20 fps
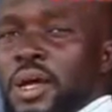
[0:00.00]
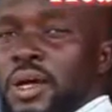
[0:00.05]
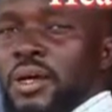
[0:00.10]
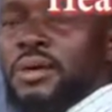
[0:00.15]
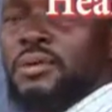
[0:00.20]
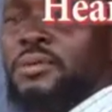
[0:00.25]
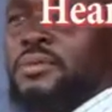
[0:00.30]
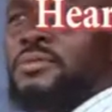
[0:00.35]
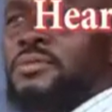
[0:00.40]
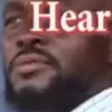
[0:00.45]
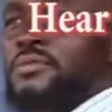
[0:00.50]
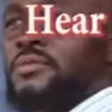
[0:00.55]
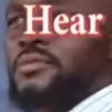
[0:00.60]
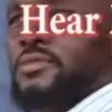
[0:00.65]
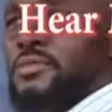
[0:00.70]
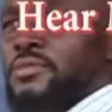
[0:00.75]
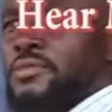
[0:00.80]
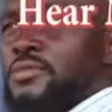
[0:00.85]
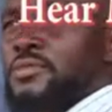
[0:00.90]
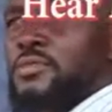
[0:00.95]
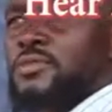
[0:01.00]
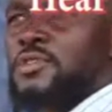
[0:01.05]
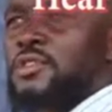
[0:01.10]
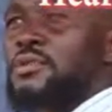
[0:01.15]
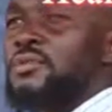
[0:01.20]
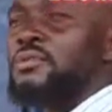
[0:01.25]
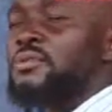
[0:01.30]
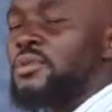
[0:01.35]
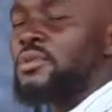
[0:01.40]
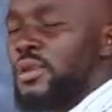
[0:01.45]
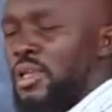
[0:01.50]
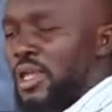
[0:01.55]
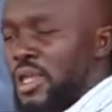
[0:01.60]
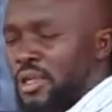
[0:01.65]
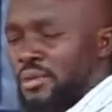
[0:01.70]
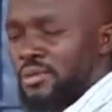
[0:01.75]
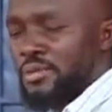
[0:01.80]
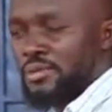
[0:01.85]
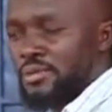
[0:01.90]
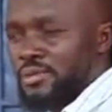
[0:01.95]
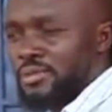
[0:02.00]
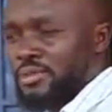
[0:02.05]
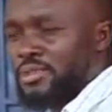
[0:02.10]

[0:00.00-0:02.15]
supposed to be isolating yourself?